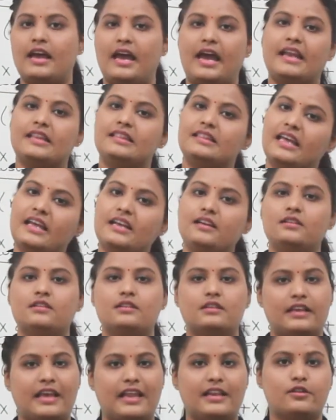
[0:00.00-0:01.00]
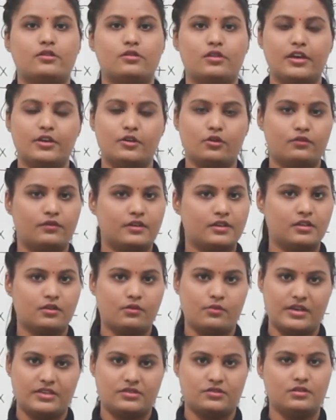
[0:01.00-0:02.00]
and then calculate over the
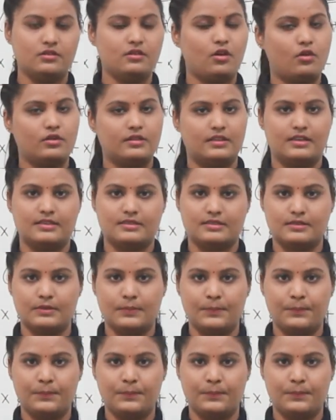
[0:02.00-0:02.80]
question on this.